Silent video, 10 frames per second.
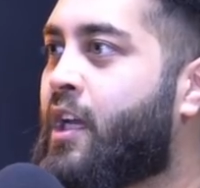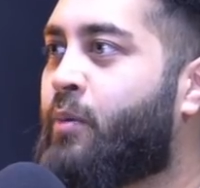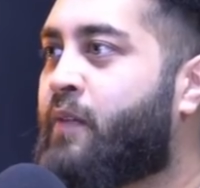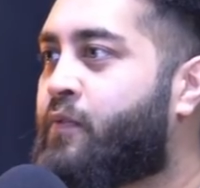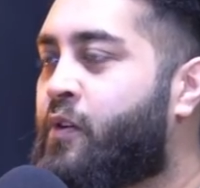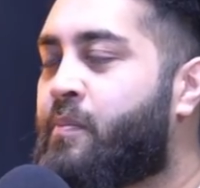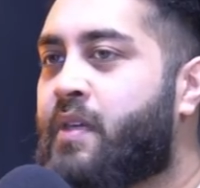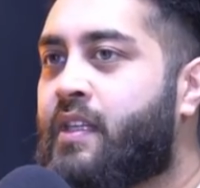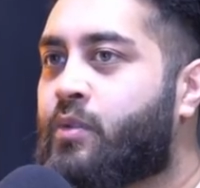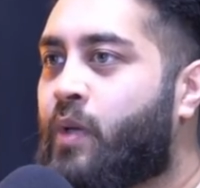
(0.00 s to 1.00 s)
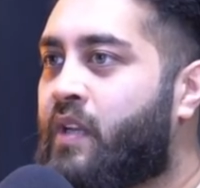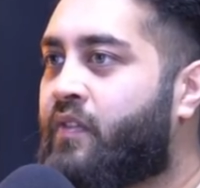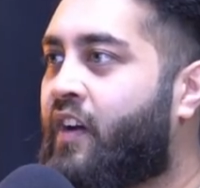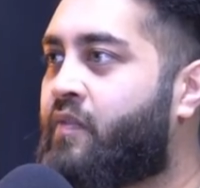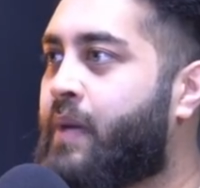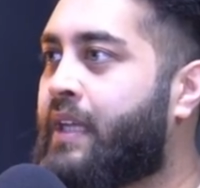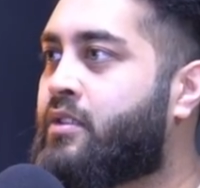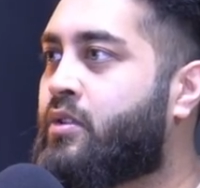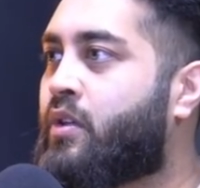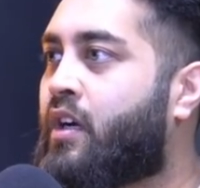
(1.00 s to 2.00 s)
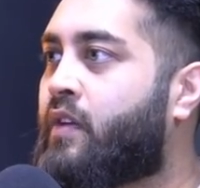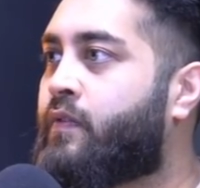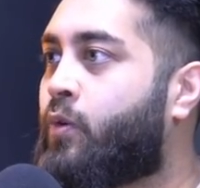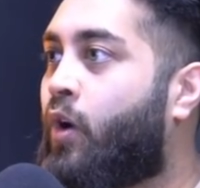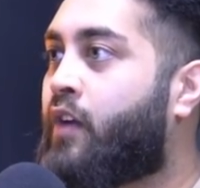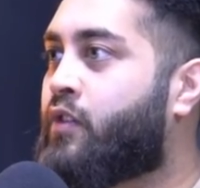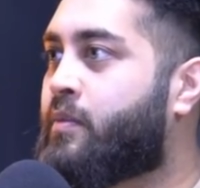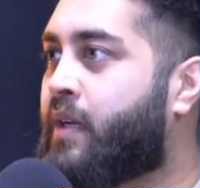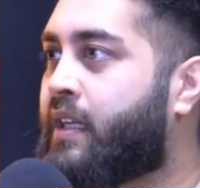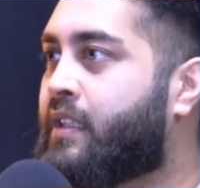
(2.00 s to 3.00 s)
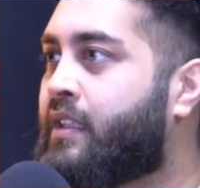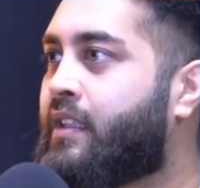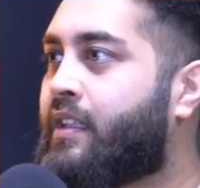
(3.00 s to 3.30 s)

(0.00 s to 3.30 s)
It went from being a 25-bed to kind of 400-bed.